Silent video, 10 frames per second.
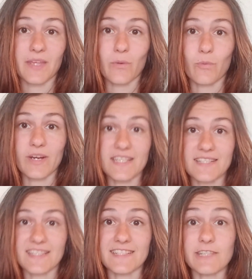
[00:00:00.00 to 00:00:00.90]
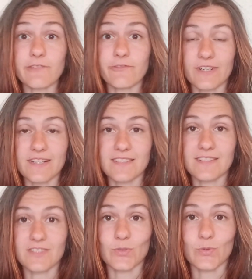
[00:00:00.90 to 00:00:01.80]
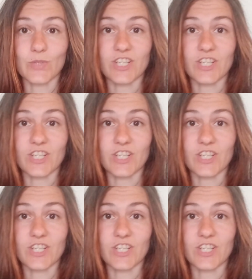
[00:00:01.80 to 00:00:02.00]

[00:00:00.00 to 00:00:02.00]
what is the difference to